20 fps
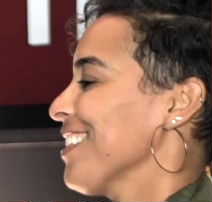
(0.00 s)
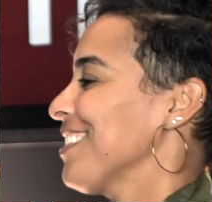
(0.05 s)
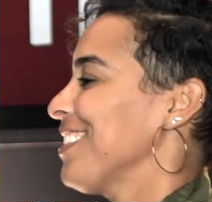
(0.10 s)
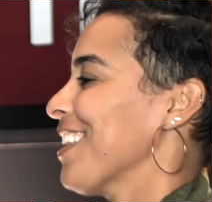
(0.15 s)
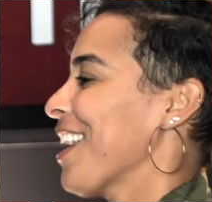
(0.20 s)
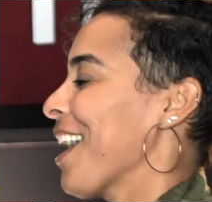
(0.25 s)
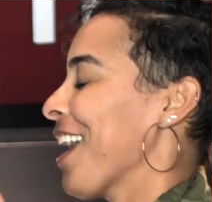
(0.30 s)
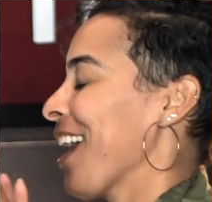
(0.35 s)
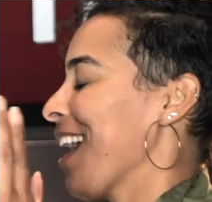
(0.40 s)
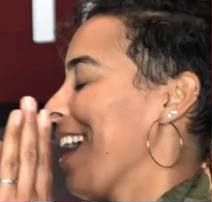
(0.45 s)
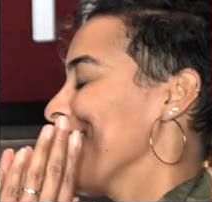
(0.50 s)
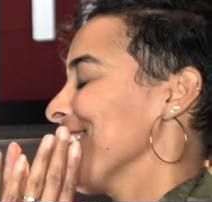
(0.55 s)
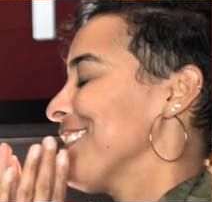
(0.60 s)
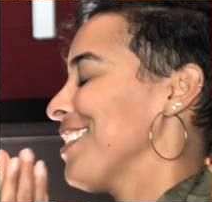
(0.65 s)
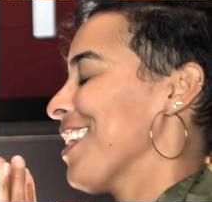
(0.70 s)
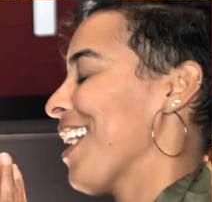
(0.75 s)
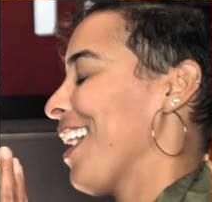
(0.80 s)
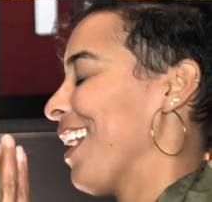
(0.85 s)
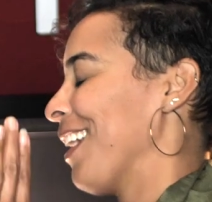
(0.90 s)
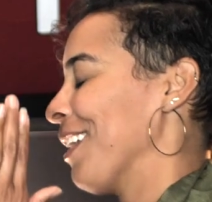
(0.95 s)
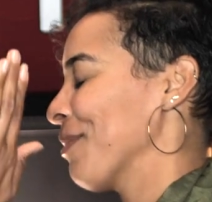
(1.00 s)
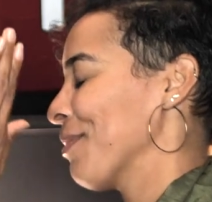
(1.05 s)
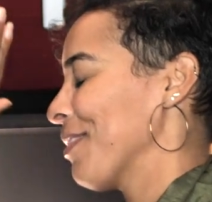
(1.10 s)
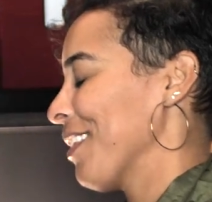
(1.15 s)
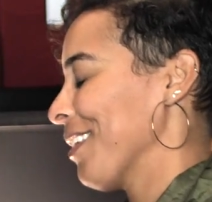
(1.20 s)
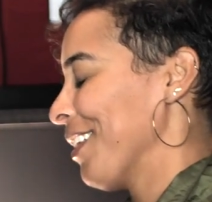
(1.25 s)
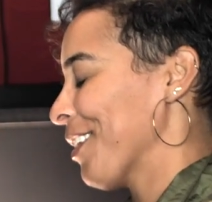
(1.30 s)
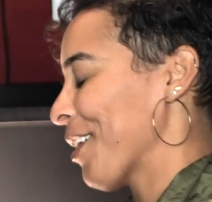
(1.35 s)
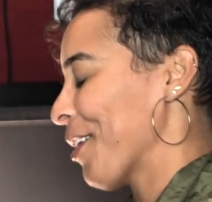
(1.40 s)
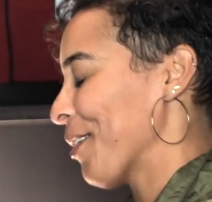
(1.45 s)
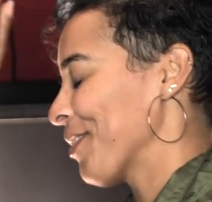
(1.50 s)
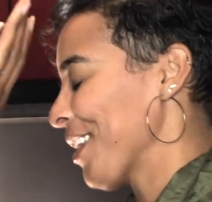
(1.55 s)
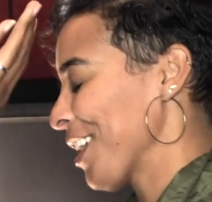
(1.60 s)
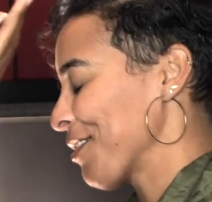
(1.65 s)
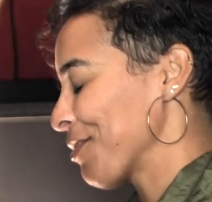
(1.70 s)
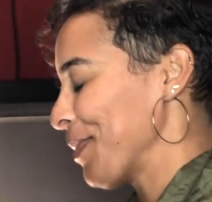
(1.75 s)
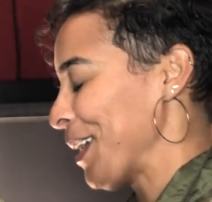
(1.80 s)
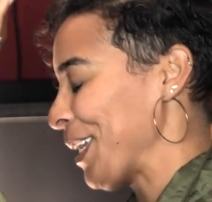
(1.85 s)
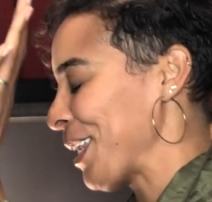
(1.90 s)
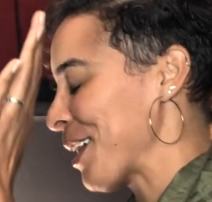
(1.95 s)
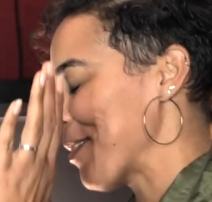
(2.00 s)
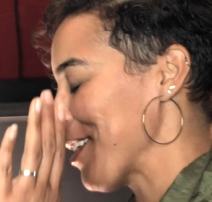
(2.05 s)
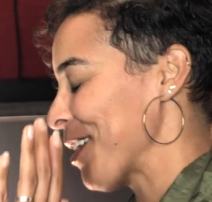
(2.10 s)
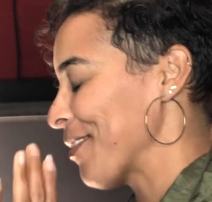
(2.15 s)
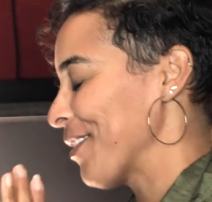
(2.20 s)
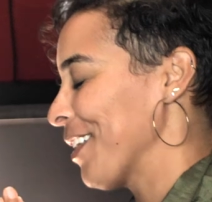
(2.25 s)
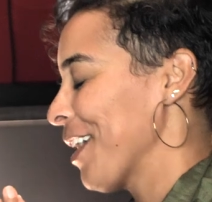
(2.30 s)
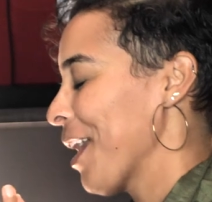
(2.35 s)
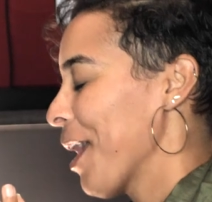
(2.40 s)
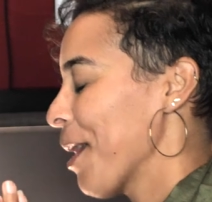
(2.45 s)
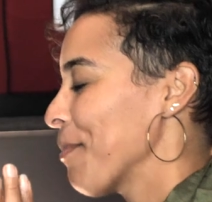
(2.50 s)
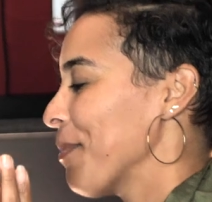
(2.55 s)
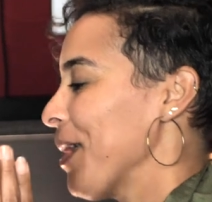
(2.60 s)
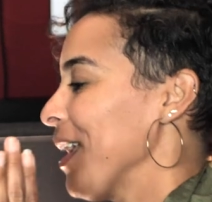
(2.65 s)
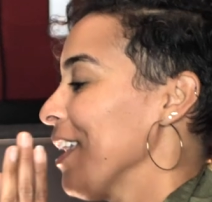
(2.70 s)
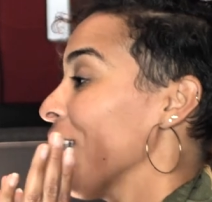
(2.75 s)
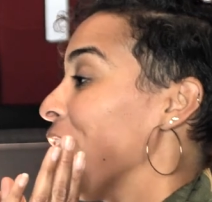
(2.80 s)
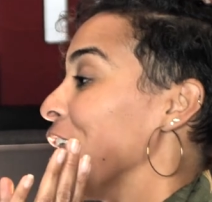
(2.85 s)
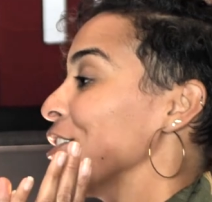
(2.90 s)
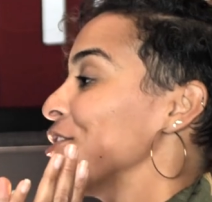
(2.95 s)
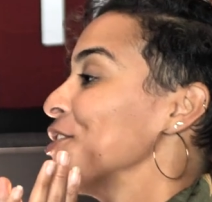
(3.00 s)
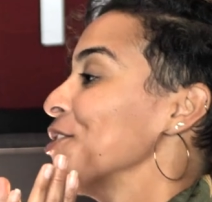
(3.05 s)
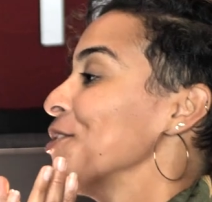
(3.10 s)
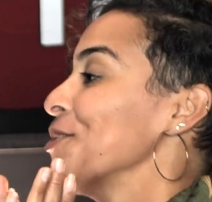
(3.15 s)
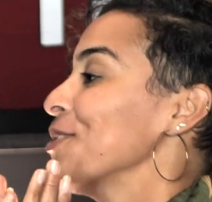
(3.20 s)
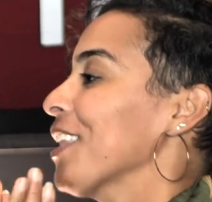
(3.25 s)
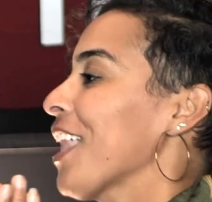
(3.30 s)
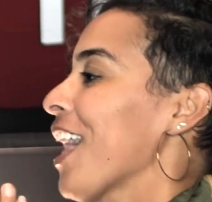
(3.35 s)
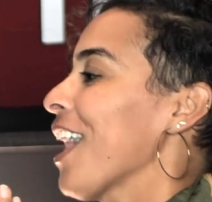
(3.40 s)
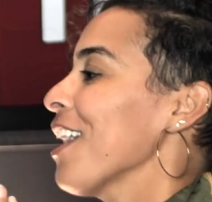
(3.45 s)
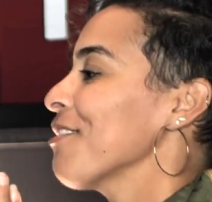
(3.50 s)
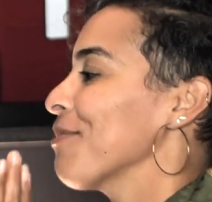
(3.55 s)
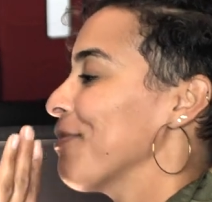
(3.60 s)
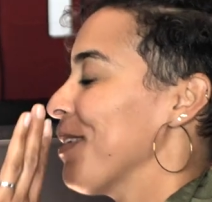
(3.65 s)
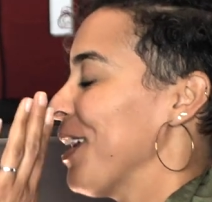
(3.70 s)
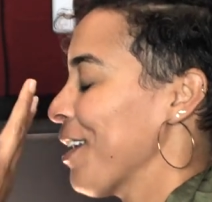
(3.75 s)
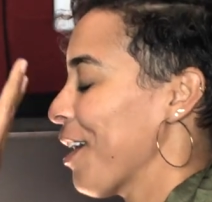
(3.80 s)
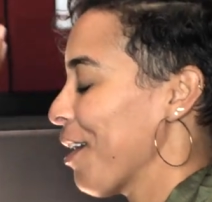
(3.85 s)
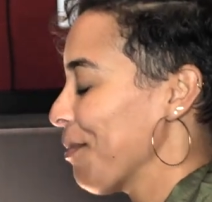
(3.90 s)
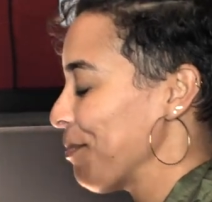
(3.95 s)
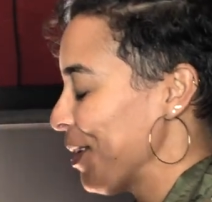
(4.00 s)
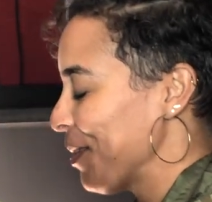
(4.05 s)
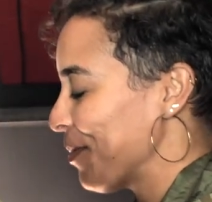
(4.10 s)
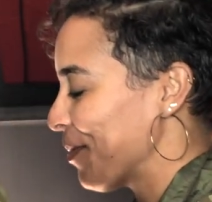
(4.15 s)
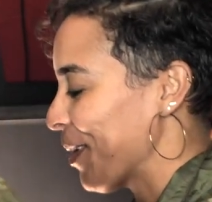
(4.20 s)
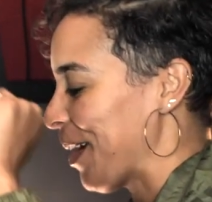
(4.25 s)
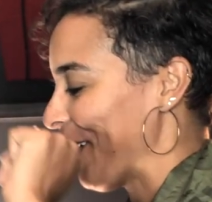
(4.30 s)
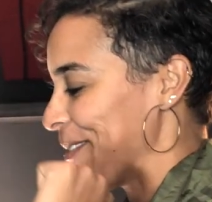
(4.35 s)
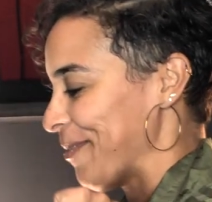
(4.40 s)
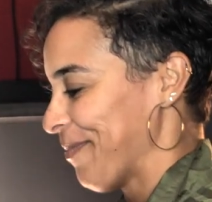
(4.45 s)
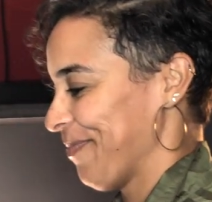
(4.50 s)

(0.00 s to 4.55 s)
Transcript: I'll on. say, I'll say, you know, thanks for being here, whatever. May y'all choose life. May y'all be well.